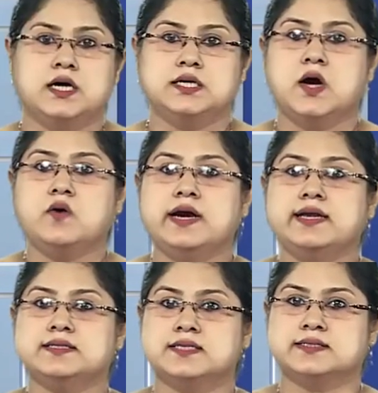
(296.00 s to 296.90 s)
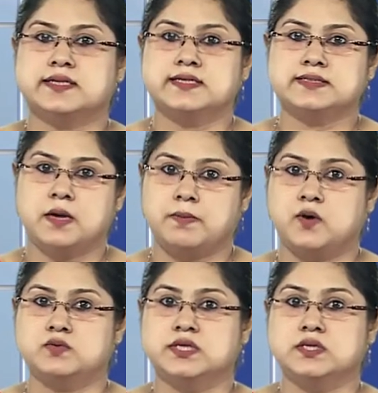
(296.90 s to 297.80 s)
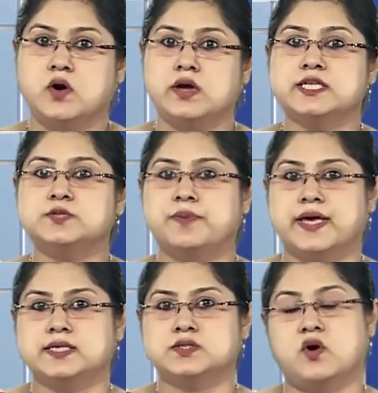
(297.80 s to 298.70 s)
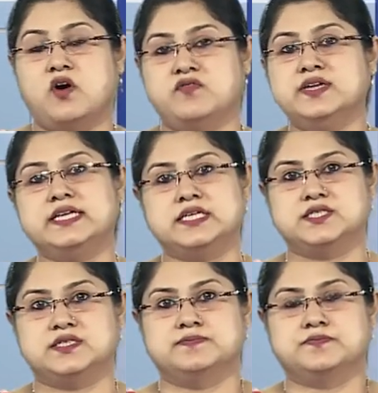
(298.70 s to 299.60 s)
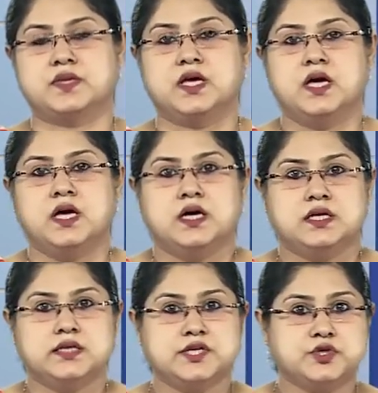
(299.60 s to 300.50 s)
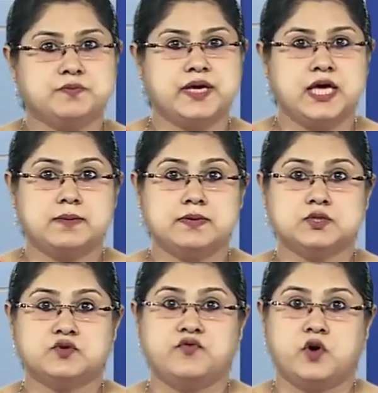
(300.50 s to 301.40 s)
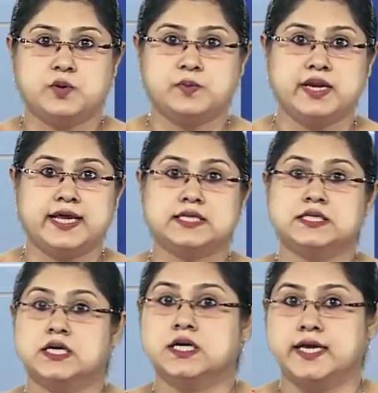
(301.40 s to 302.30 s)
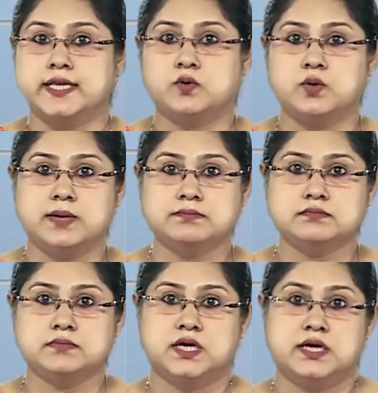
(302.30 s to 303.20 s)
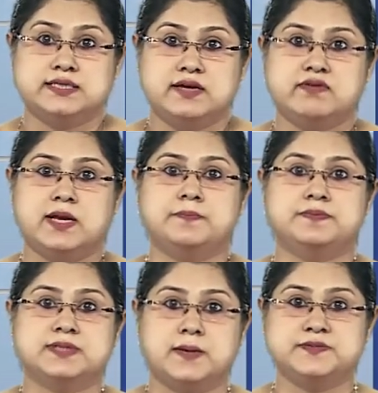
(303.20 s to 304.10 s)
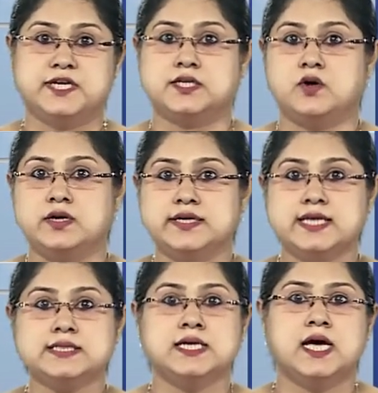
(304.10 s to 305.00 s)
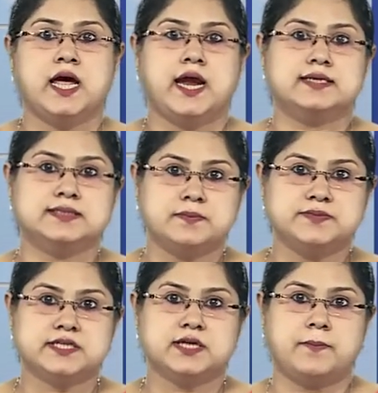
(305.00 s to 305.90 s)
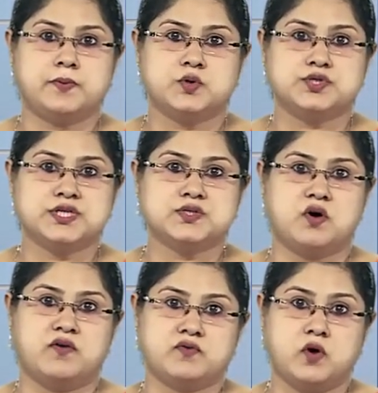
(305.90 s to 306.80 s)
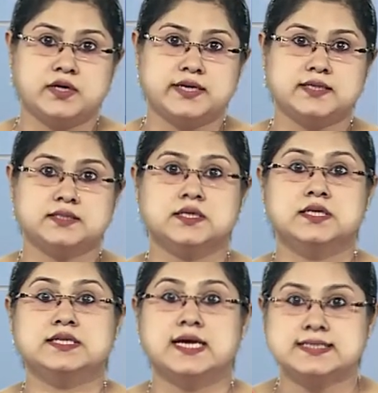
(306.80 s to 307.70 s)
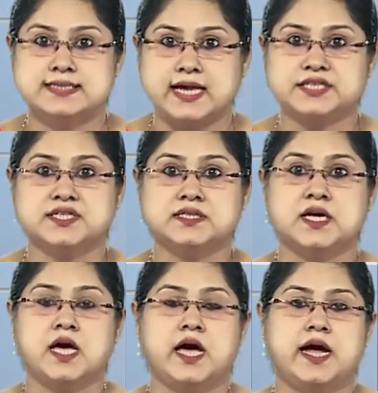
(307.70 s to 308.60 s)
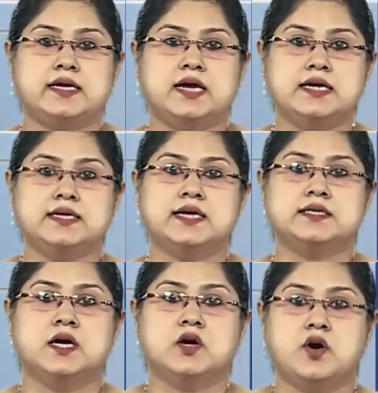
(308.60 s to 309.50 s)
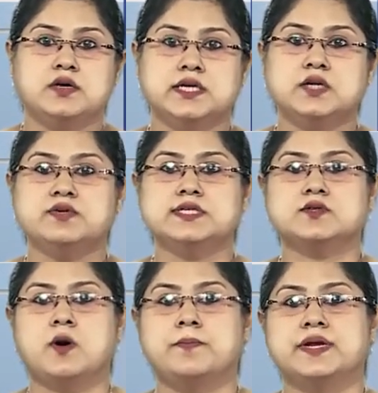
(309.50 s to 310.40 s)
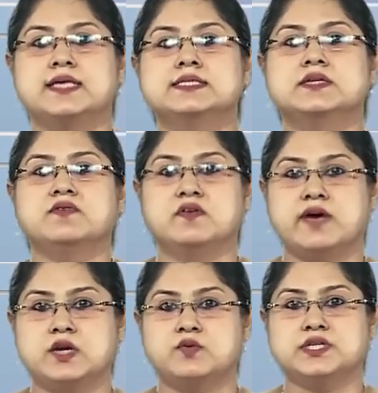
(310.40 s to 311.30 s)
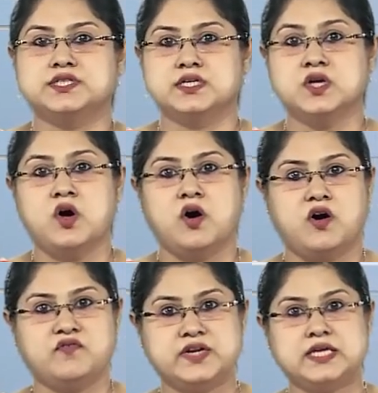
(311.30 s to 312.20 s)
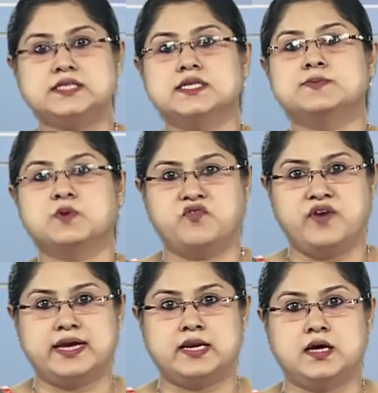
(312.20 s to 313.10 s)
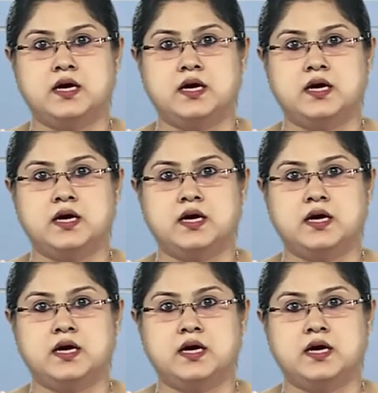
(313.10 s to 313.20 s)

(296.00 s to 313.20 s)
Now let us discuss about the knowledge base of a teacher. They should be able to formulate curriculum, develop subject content and subject approaches of content transaction and conduct continuous comprehensive evaluation of teacher's profile